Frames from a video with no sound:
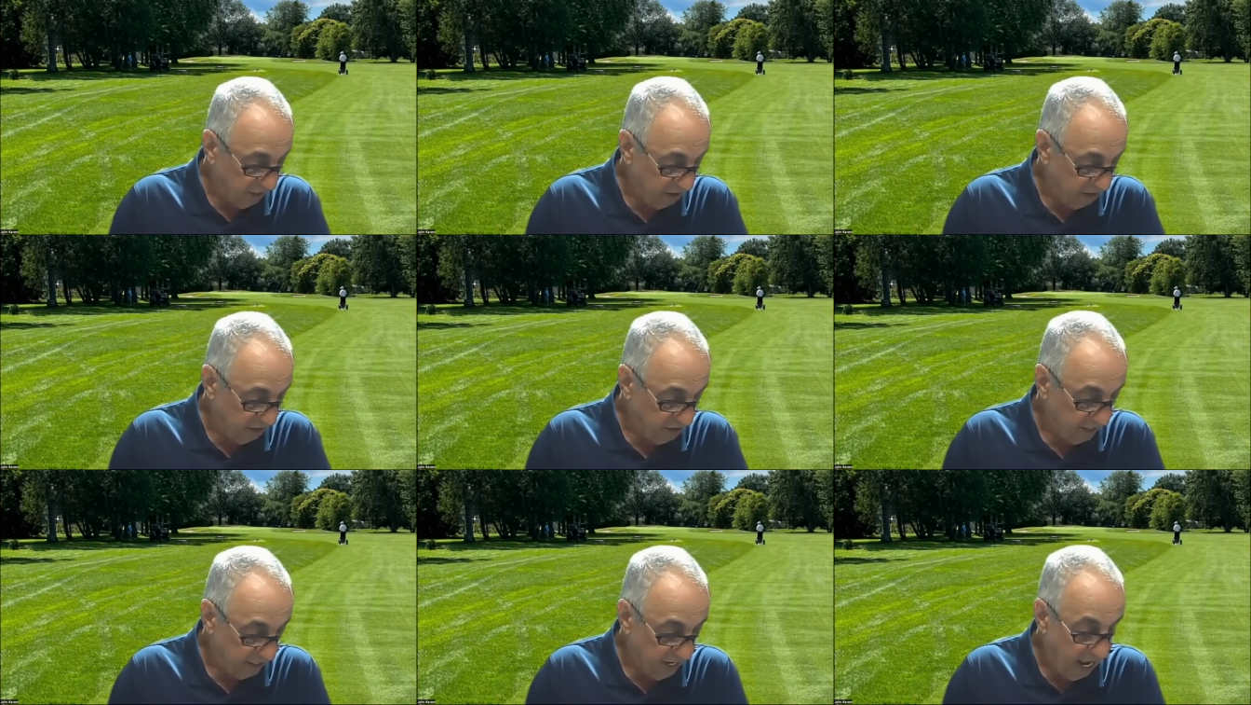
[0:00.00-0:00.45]

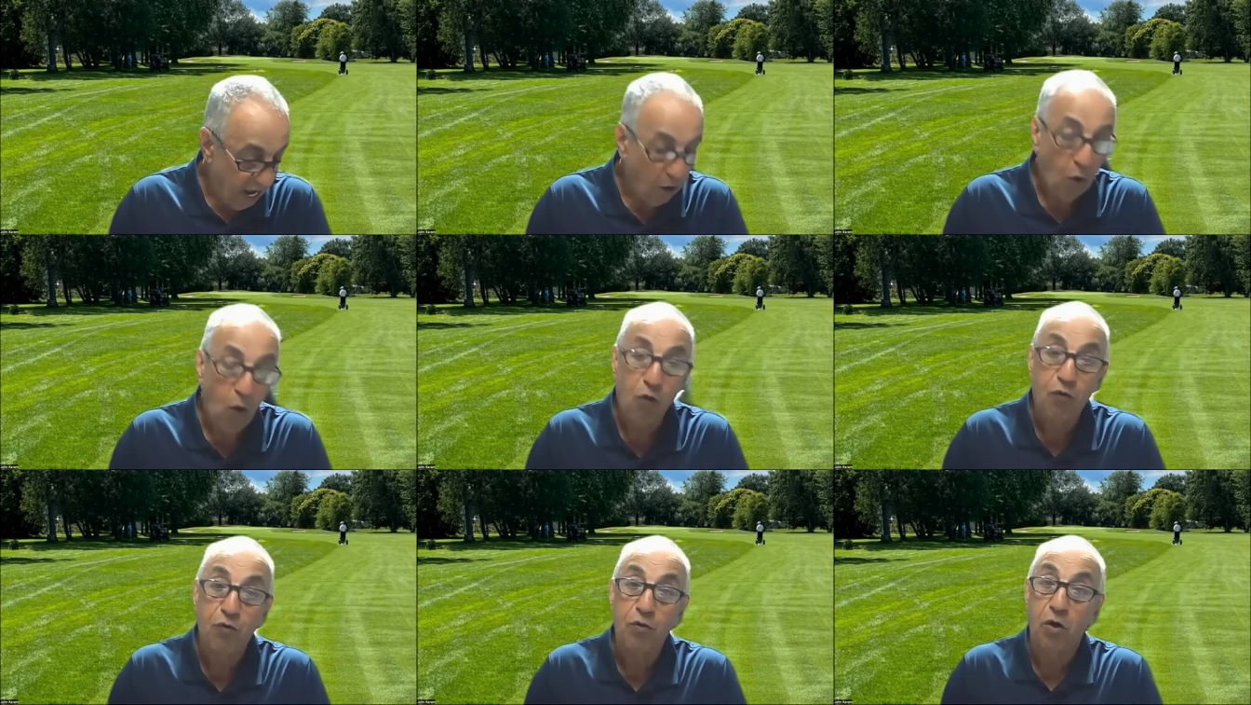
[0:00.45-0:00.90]
is now
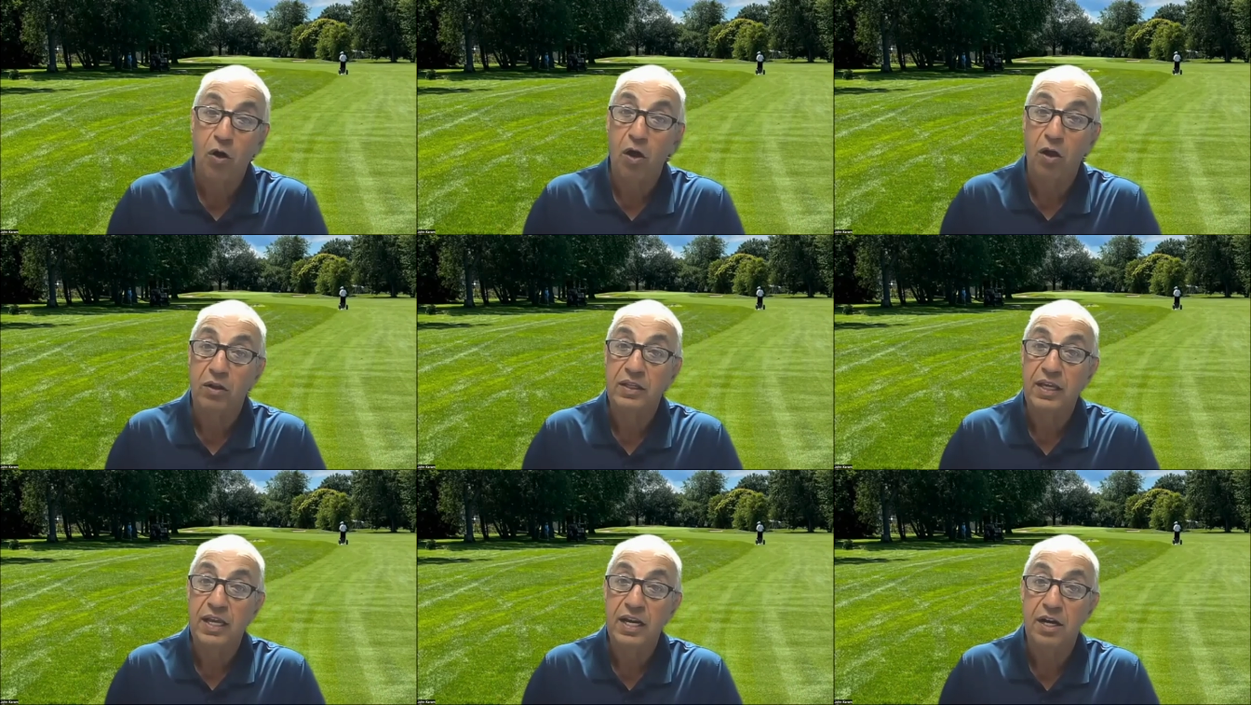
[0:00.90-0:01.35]

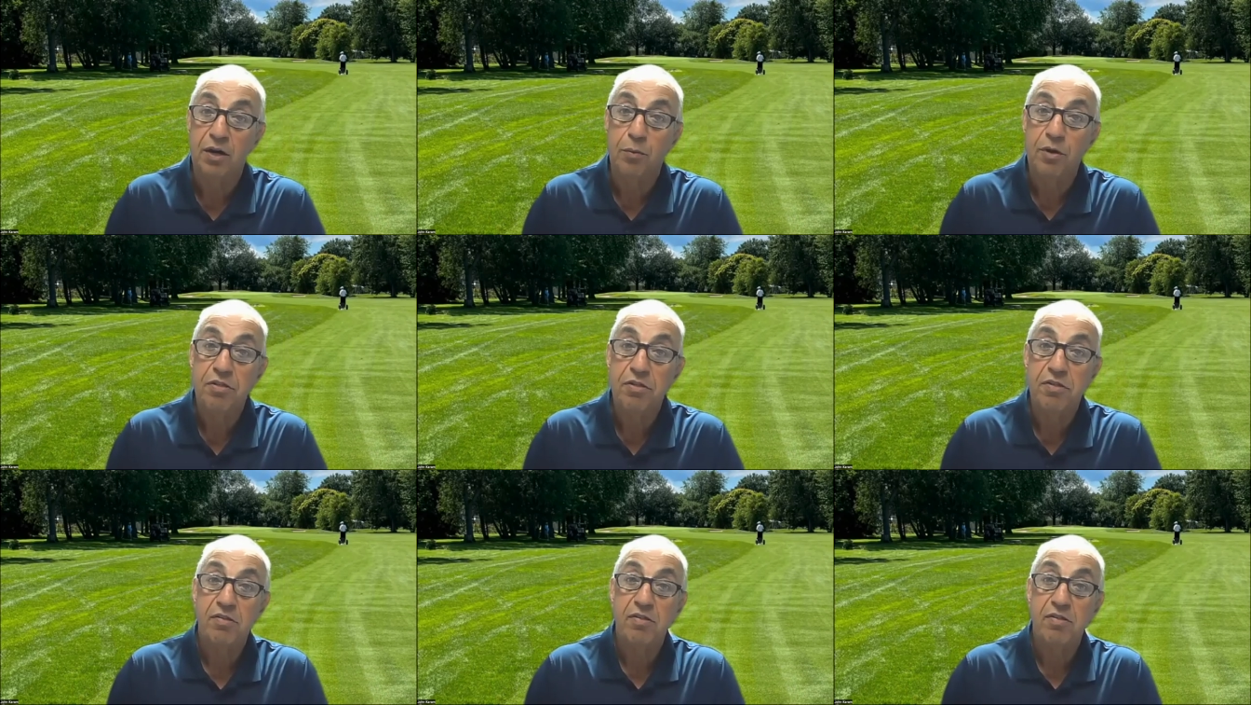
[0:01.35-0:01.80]
overall leader
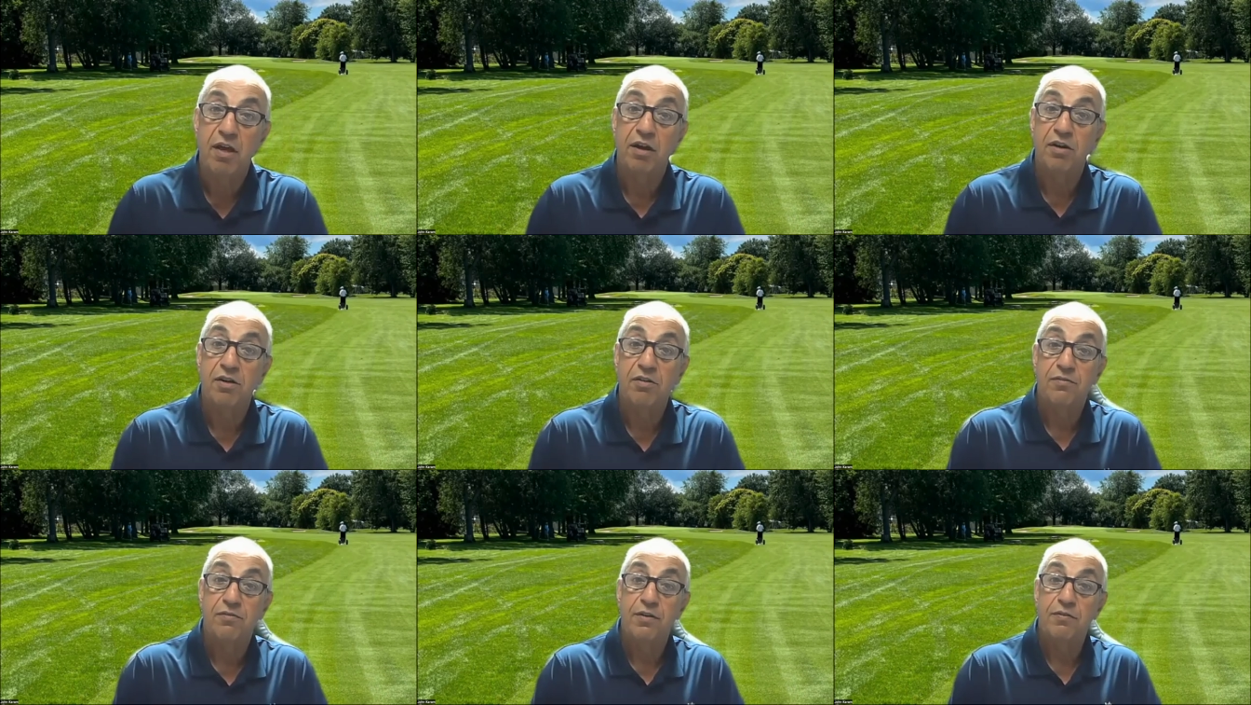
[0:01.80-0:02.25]
with
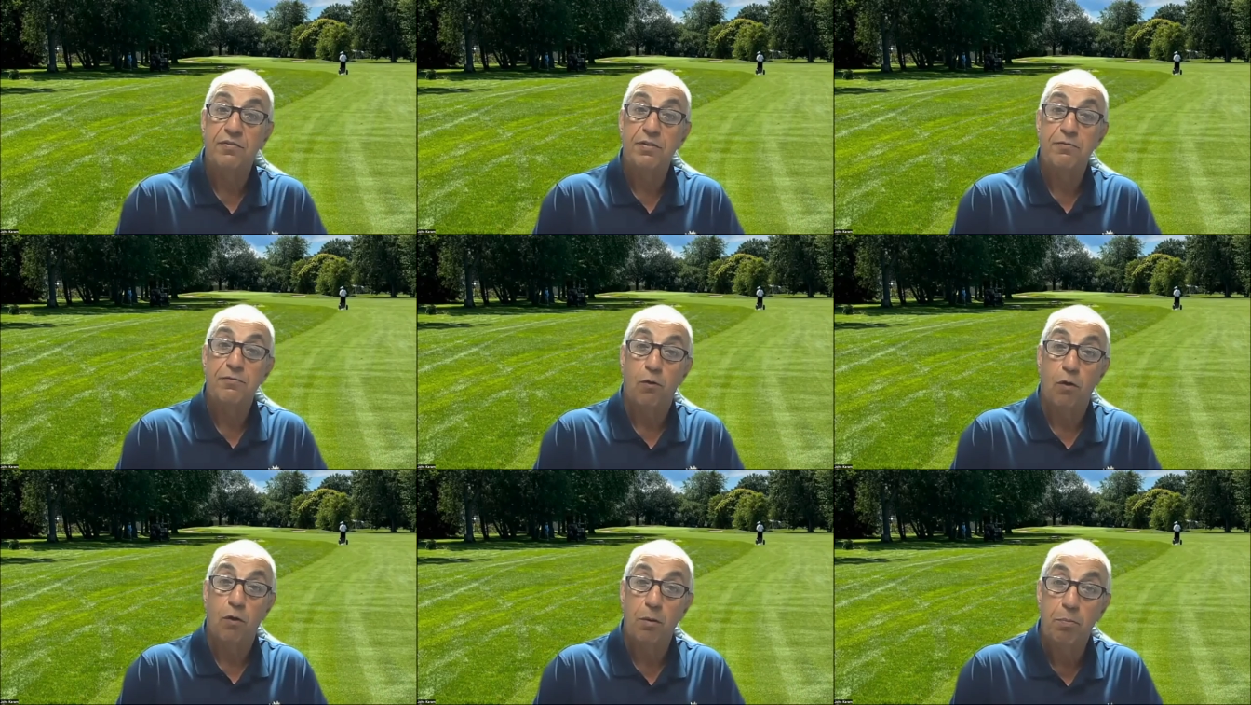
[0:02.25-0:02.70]

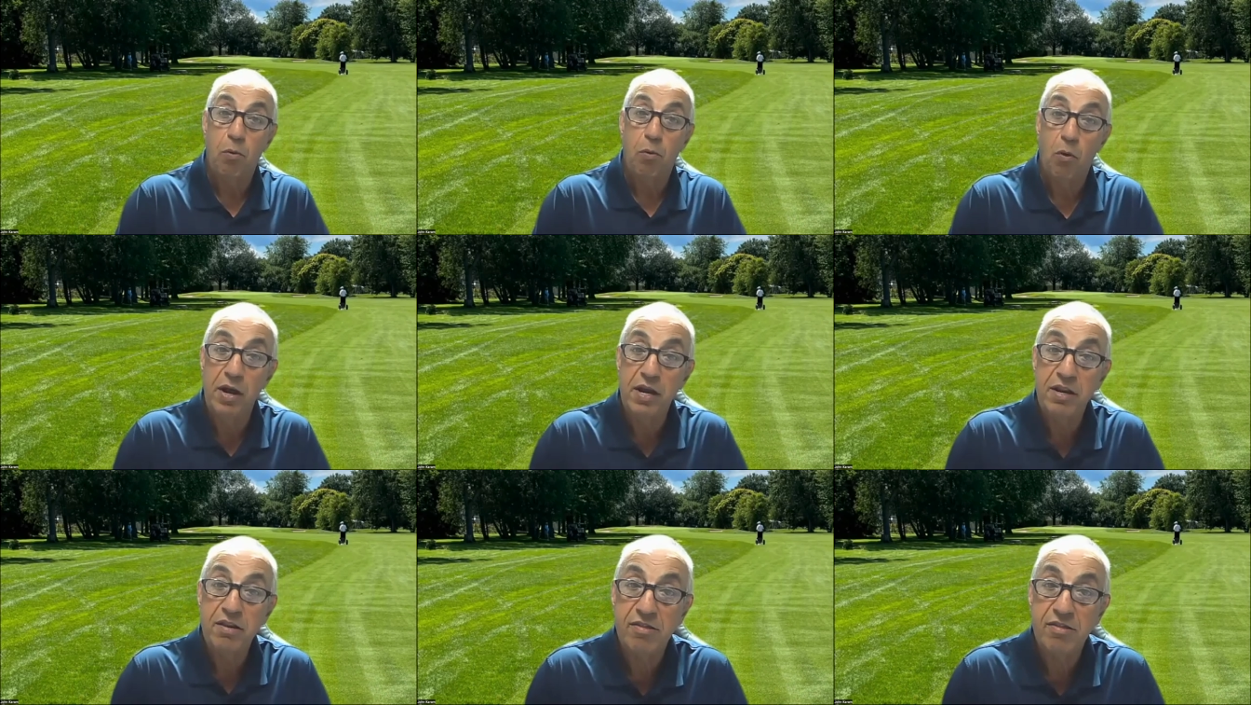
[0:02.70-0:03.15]
654
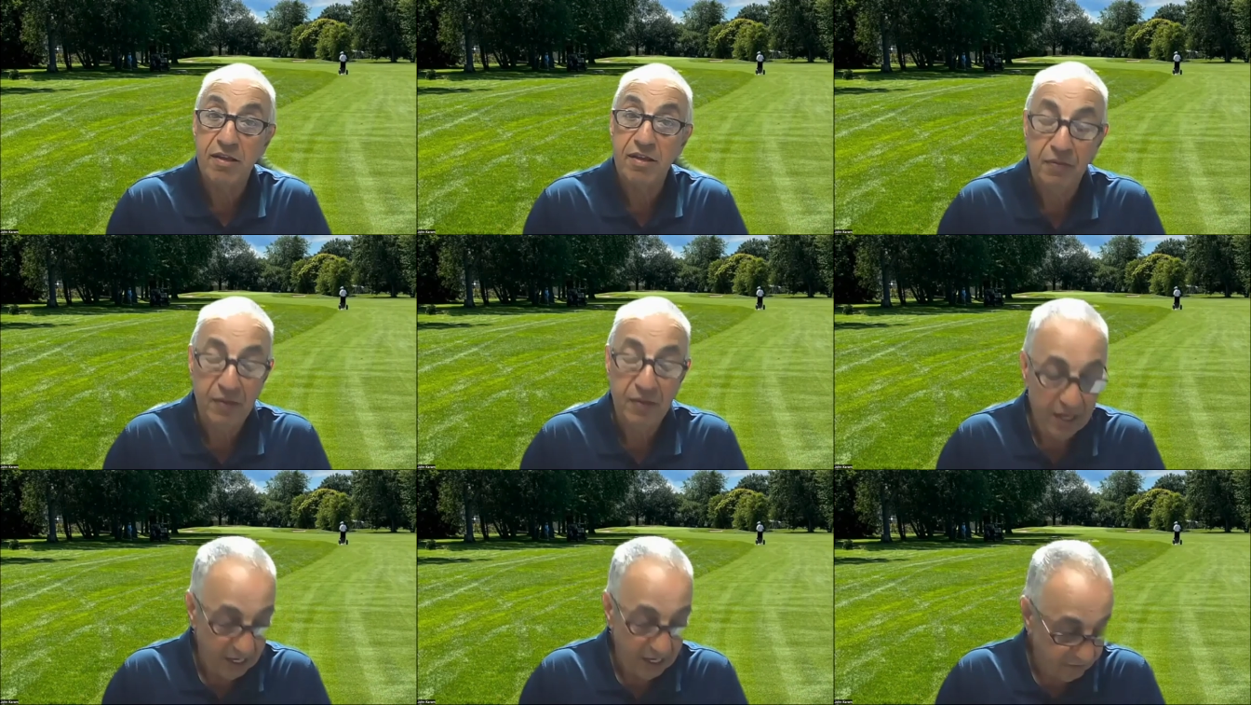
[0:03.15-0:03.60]
points
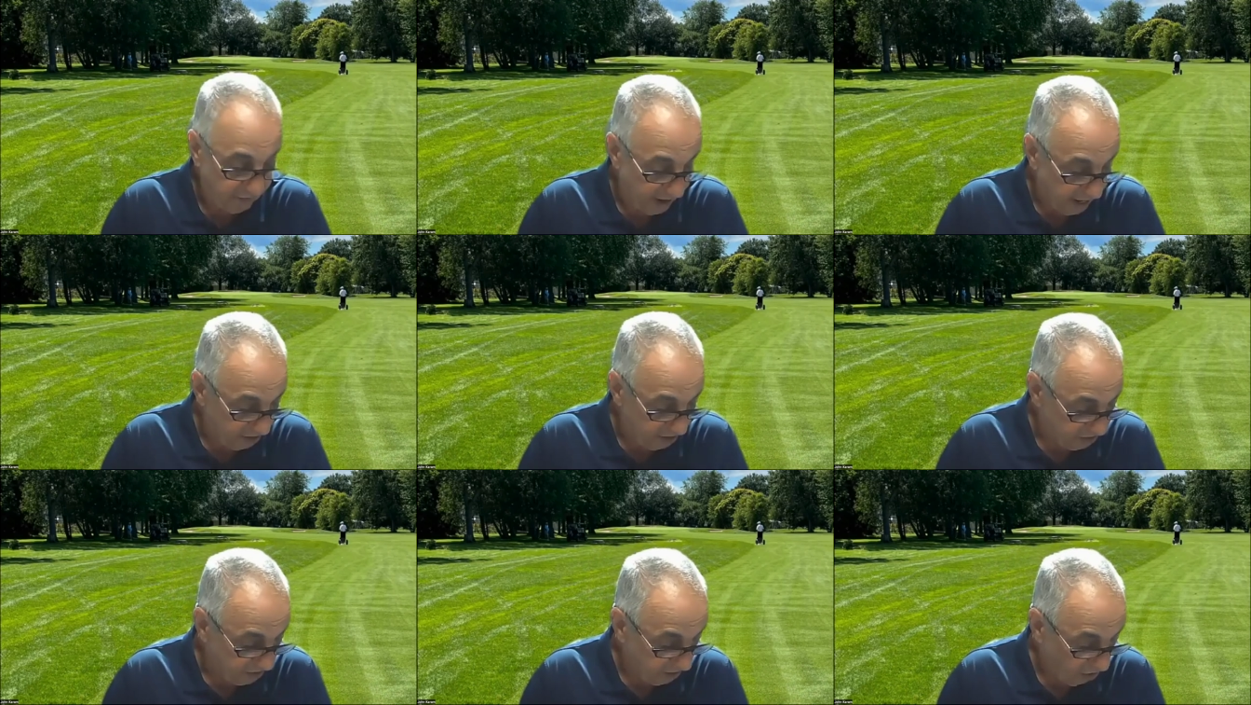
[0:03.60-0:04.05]
in the
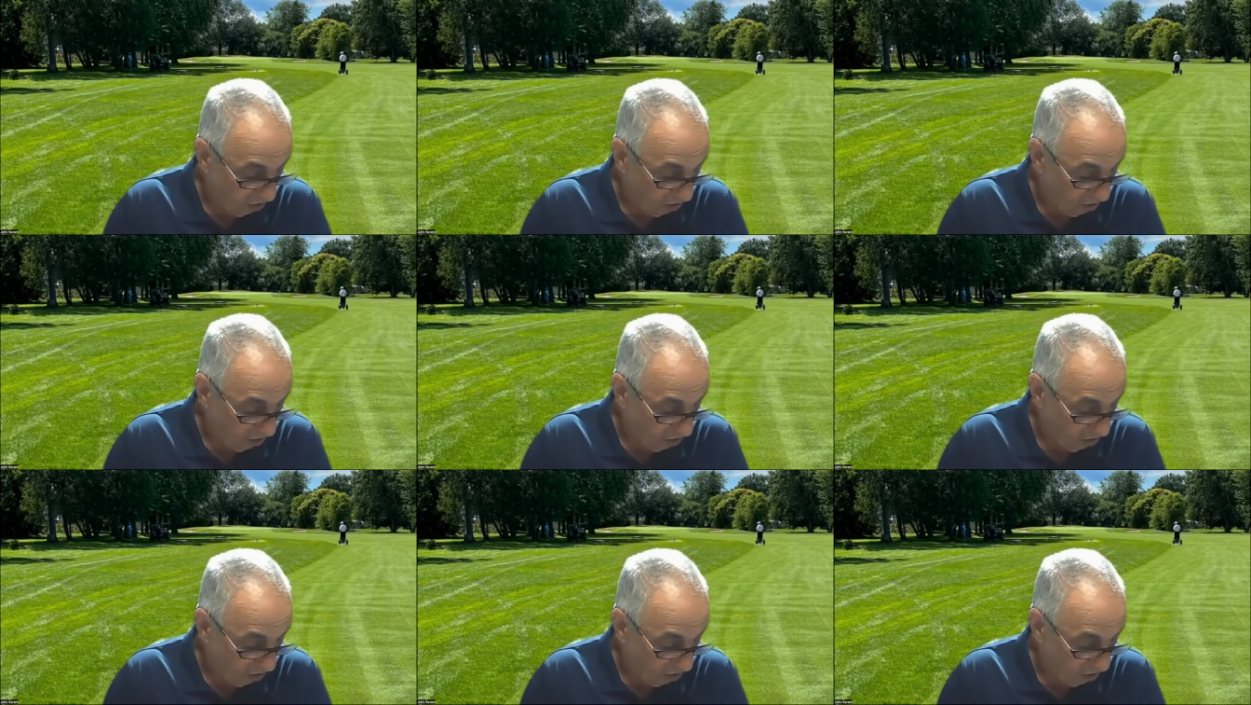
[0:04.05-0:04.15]
fantasy